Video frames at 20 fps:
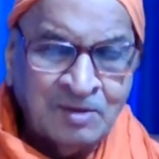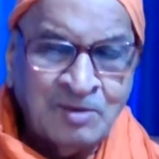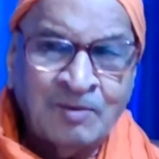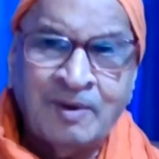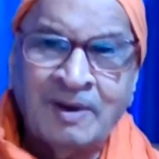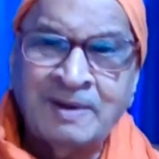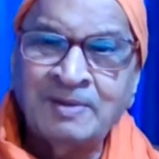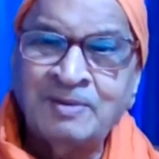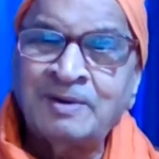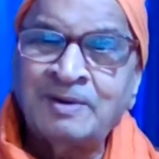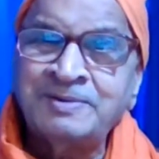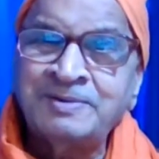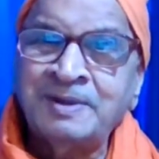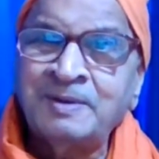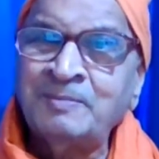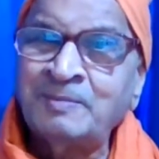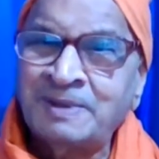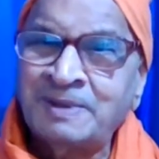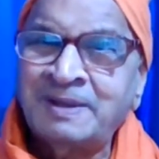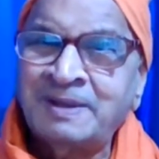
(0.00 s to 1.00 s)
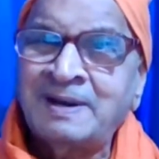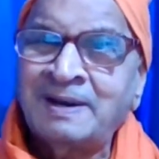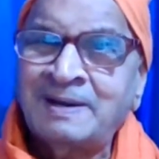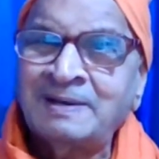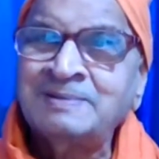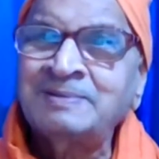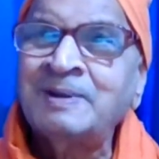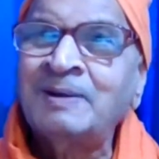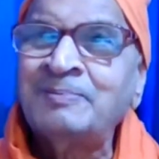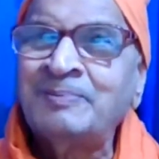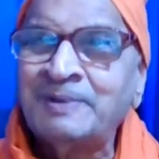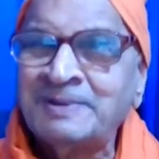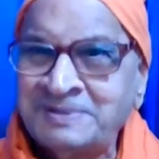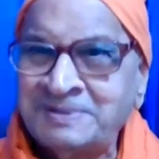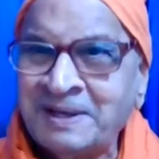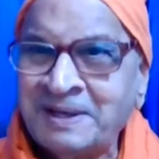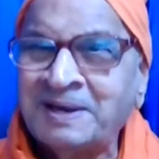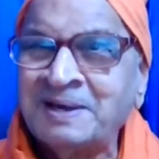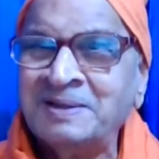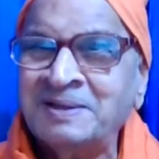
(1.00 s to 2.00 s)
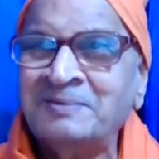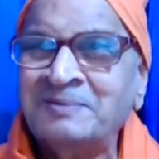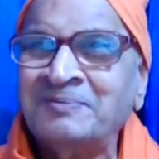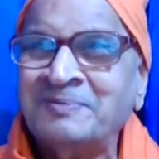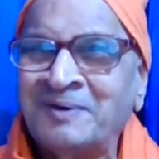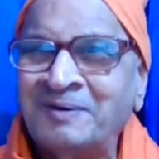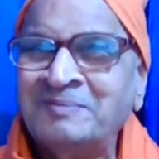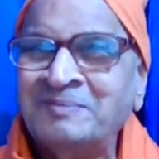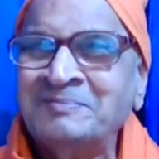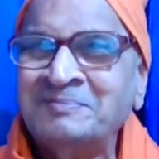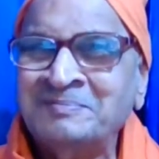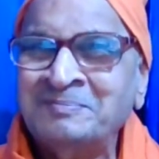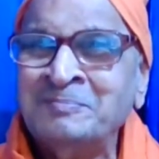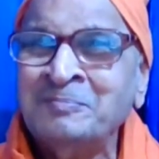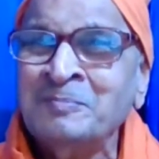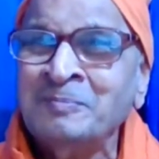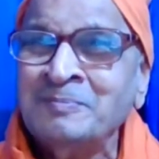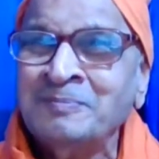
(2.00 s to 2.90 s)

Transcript: So why not think Mother herself has taken a form?